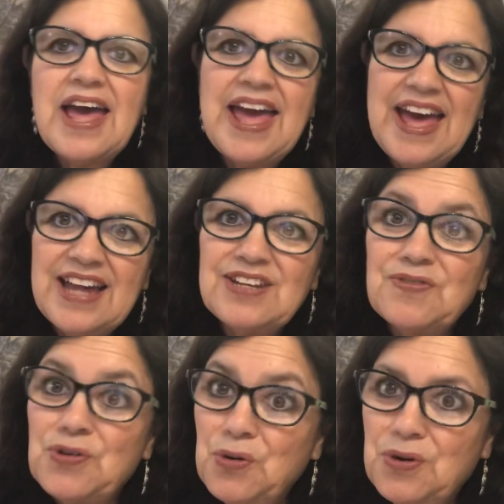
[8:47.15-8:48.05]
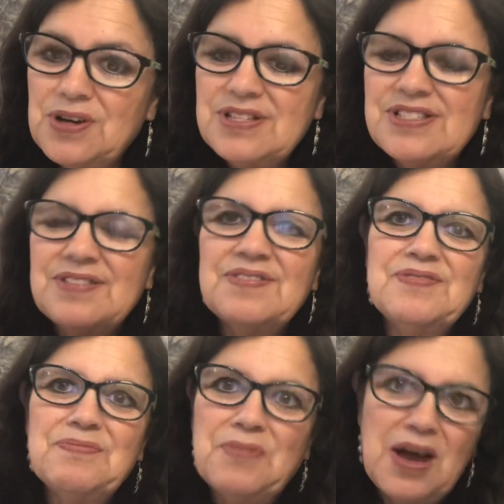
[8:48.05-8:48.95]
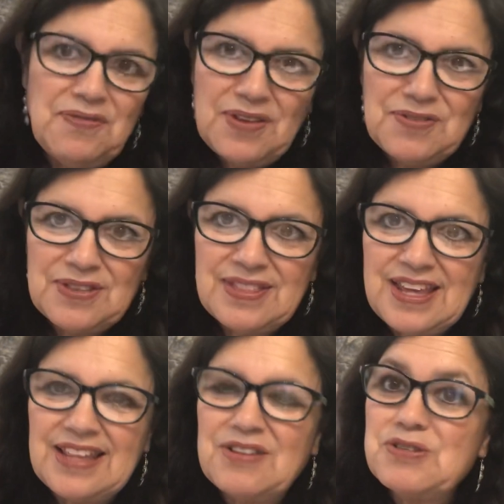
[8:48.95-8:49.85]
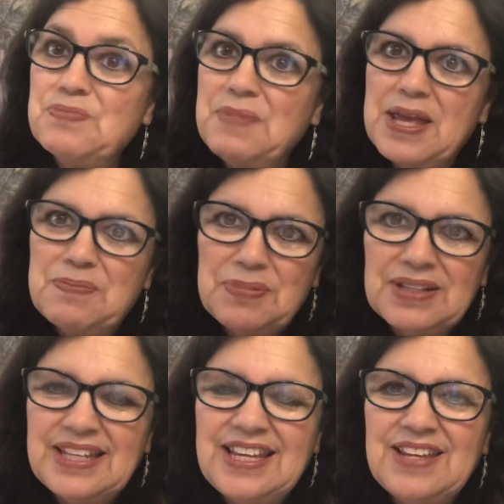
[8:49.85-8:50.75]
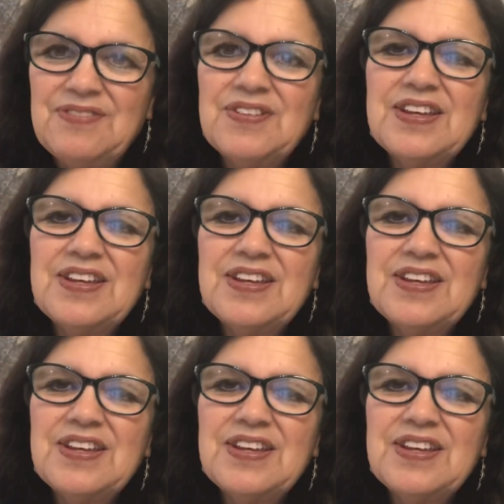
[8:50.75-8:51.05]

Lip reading: And of course, my favorite thing, there's make-believe